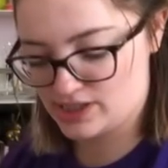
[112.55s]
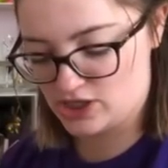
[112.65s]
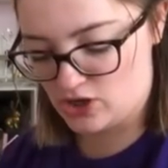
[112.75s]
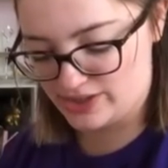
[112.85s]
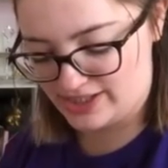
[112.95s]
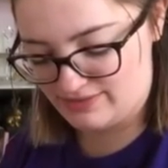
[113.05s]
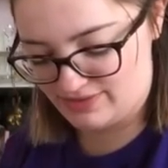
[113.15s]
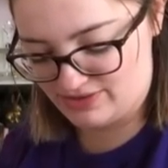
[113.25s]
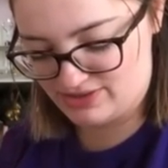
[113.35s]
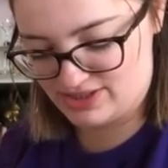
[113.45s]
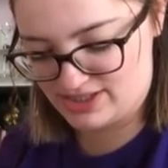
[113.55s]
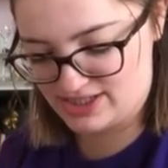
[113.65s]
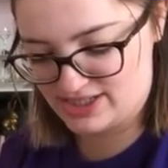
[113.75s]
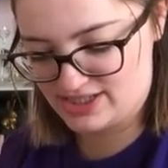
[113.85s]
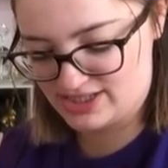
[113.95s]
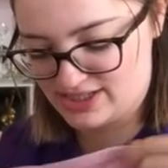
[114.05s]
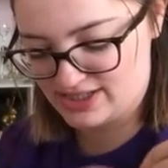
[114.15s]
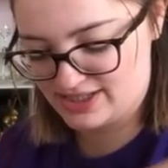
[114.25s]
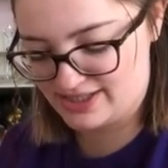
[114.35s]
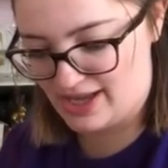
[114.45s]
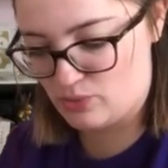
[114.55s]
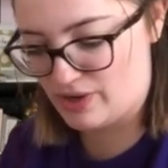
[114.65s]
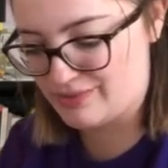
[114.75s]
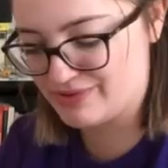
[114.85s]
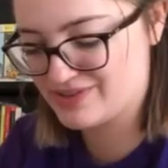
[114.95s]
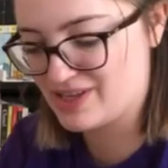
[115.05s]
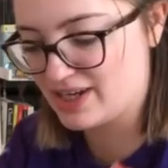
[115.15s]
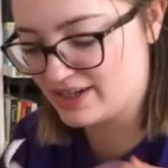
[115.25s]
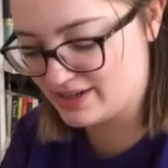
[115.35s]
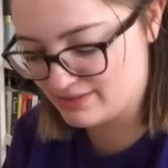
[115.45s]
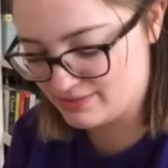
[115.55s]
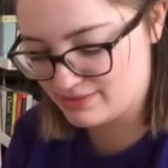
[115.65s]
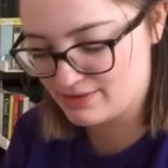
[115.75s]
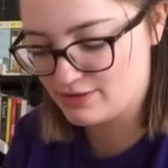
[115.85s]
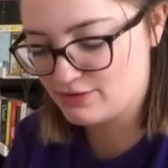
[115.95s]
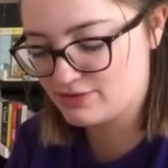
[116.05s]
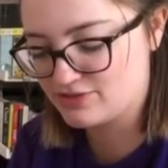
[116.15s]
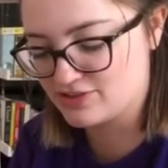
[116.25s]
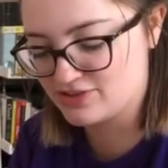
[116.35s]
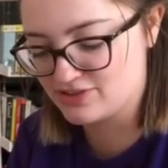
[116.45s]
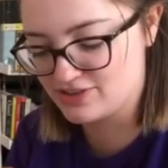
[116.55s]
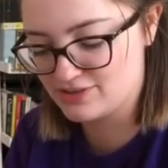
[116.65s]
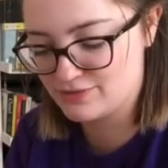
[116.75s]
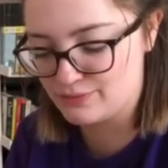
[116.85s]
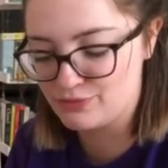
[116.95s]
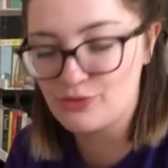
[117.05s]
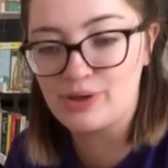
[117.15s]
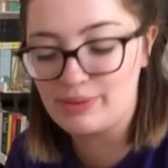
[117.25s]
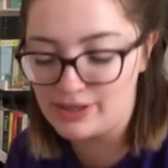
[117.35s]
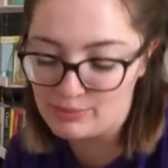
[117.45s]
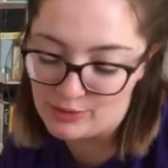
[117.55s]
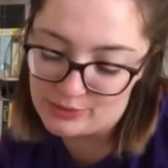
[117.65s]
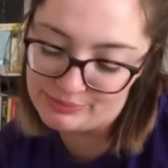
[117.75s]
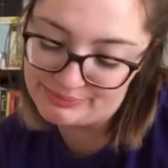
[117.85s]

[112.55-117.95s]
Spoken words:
can't even get away with selling it just because it's from Free People.